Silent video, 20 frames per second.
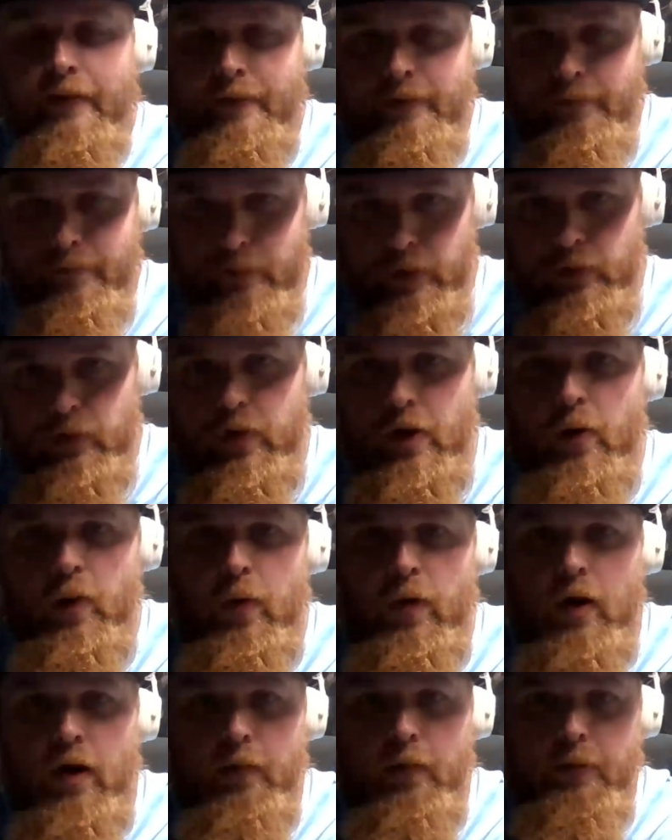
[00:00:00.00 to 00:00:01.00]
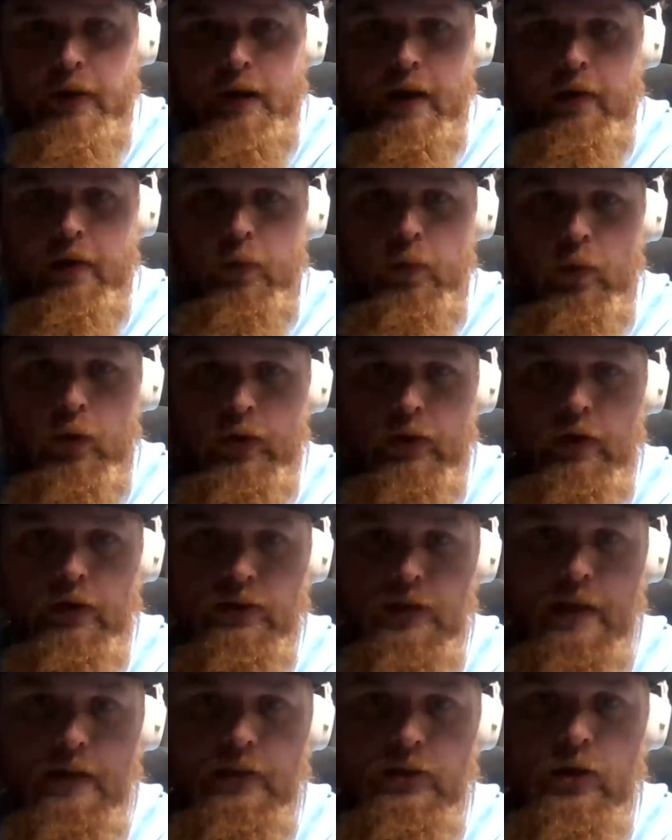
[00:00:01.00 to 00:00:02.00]
You know where I'm getting with this.
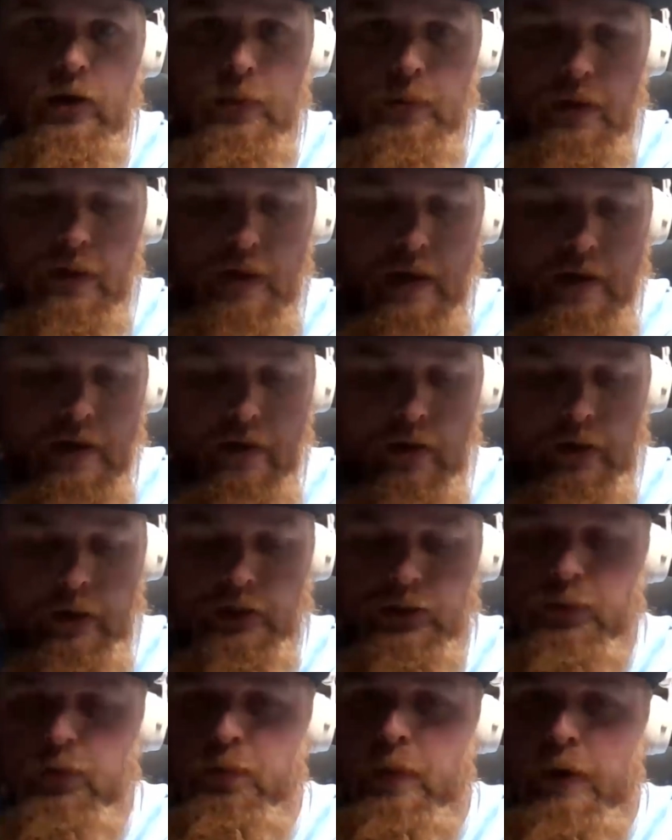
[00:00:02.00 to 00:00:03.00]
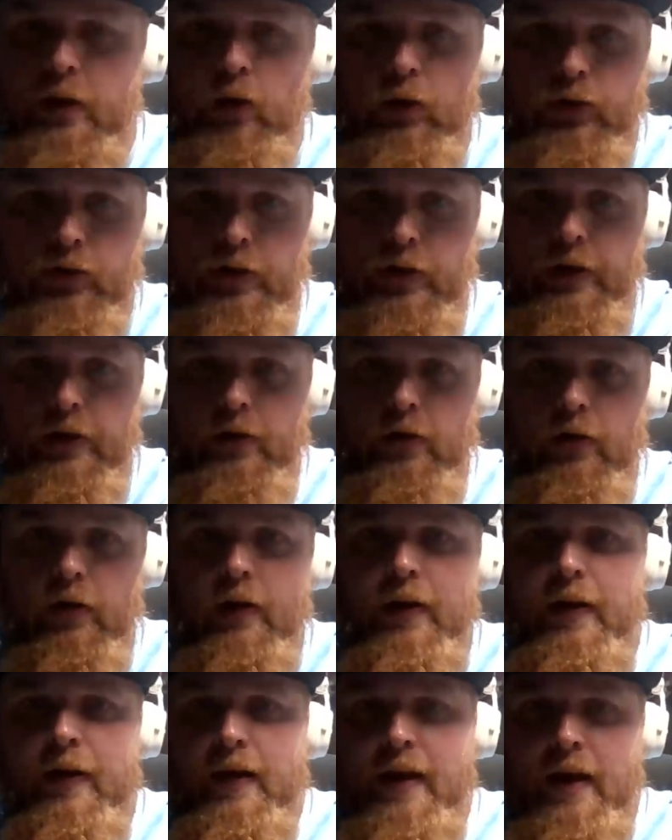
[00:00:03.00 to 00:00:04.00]
That's going to be that nice middle tier,
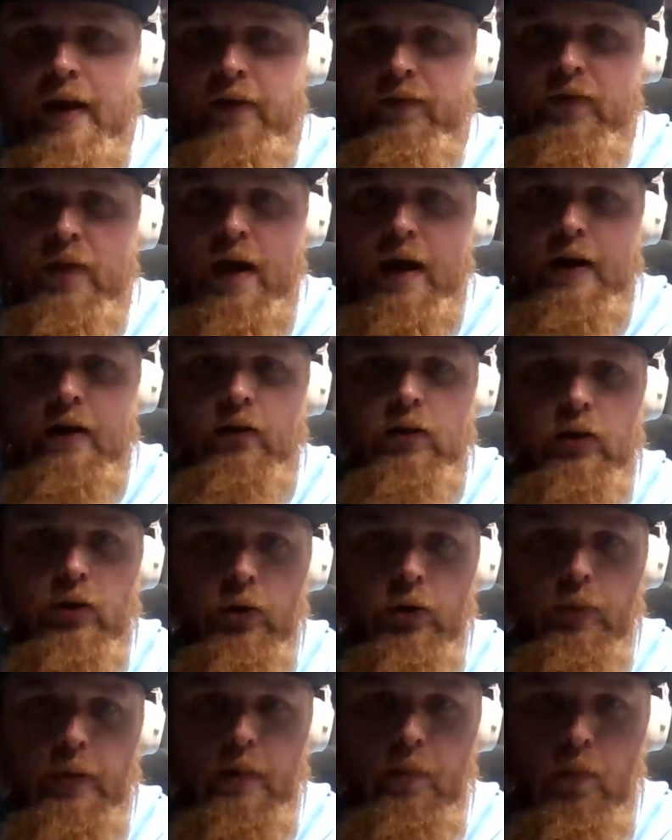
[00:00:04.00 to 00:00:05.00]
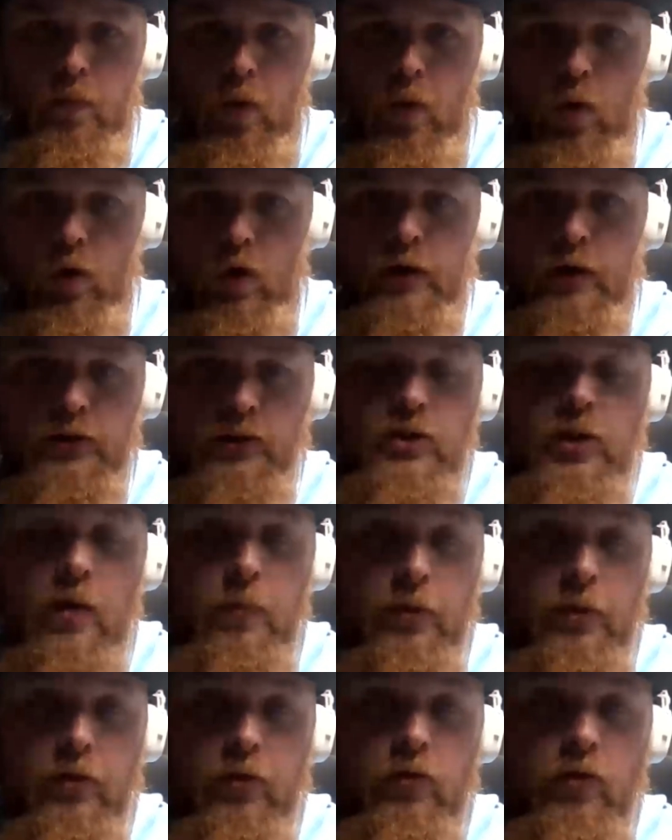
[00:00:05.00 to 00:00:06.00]
if not a little bit more, because
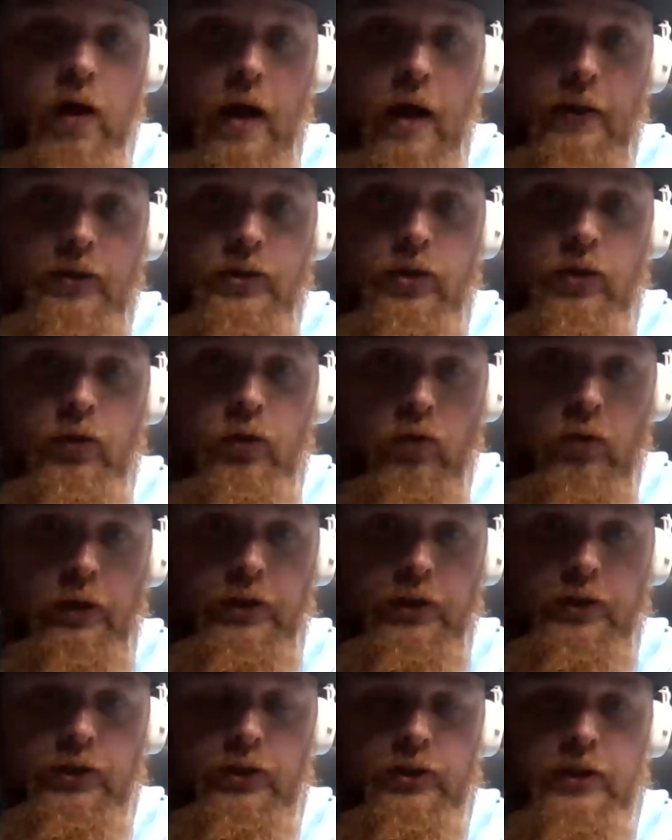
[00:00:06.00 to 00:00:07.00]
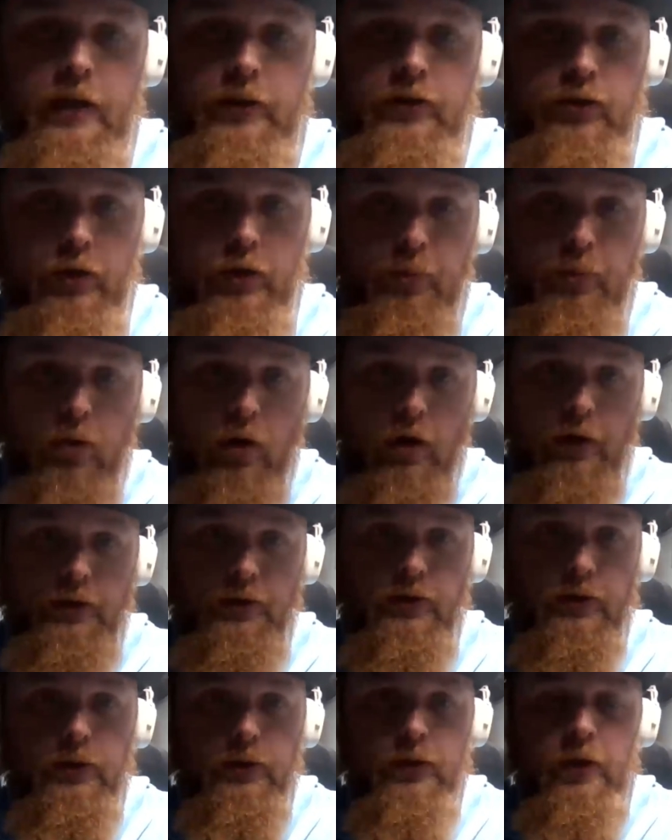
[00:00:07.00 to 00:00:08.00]
some of the rods do reach the Century
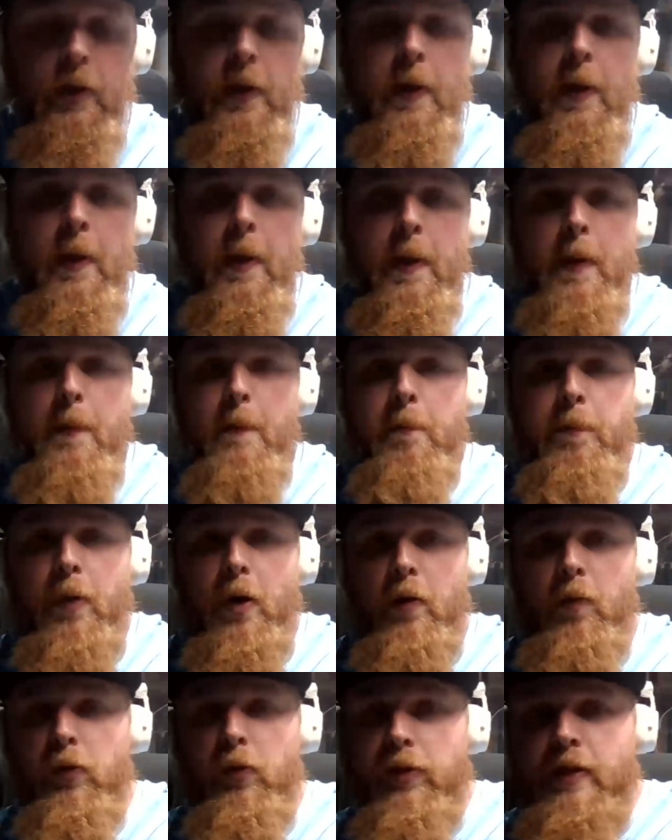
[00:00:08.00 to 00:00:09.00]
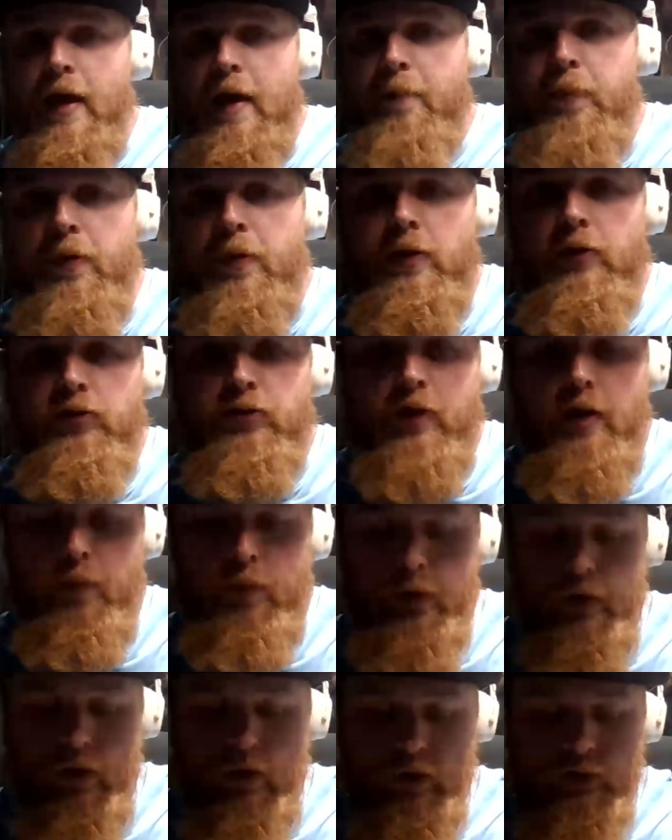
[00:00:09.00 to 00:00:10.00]
prices. But with that being said,
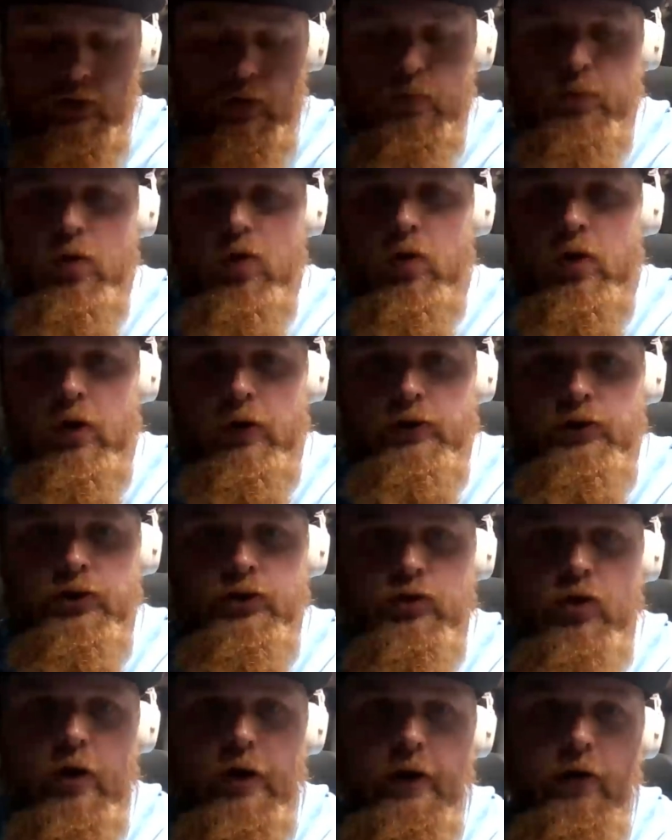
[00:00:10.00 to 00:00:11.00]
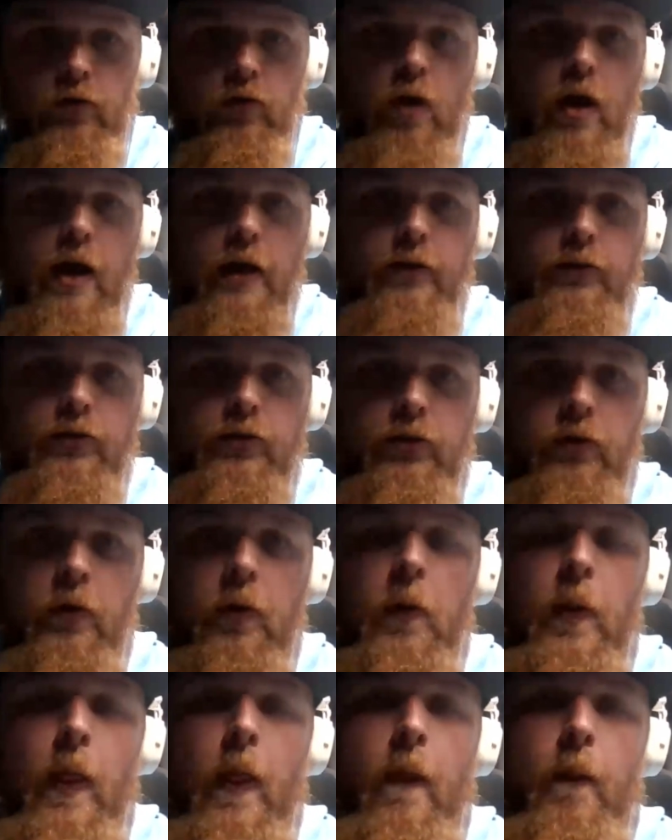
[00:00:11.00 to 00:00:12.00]
we also brought on striker rods,
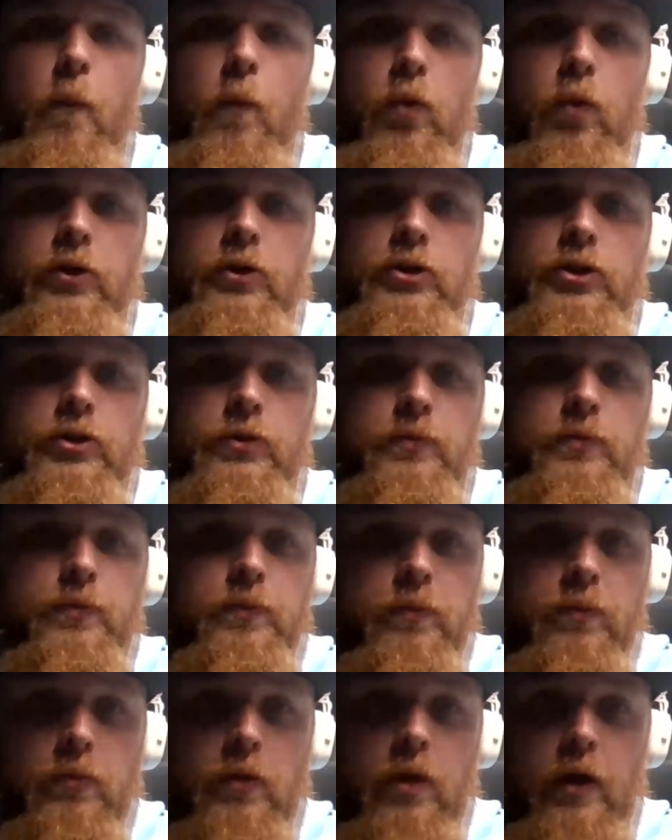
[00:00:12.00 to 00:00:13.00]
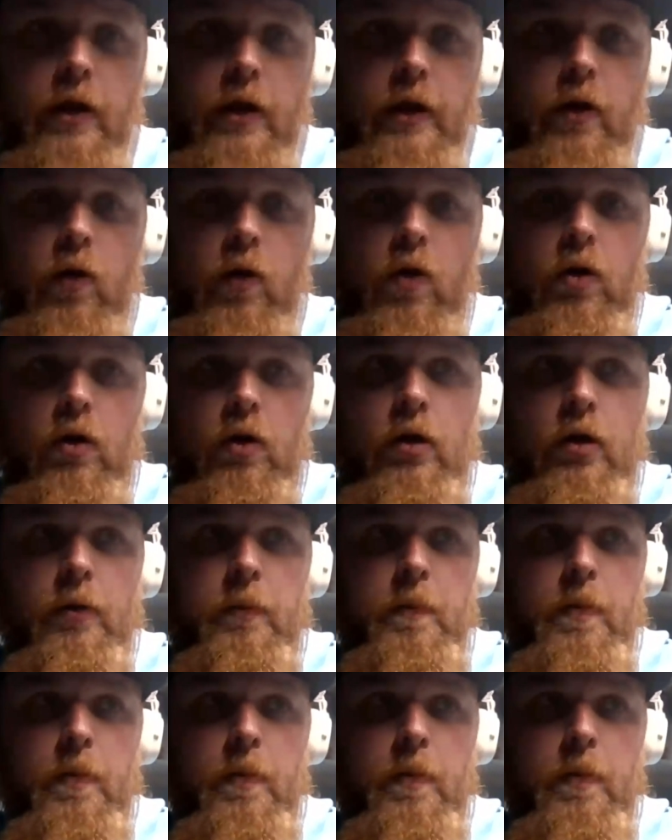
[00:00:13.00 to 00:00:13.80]
which they are